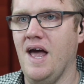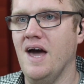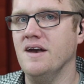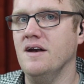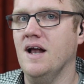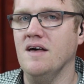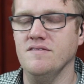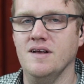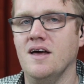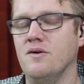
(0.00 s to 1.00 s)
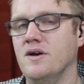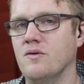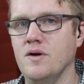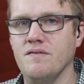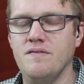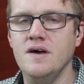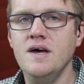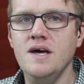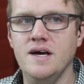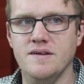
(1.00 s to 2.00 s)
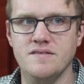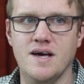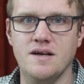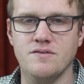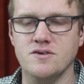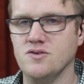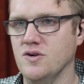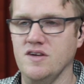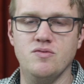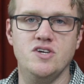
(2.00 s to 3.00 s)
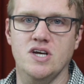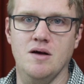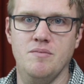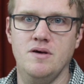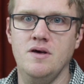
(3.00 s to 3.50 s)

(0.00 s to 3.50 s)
add in an ostinato and a riff in the second verse, or they switch it up.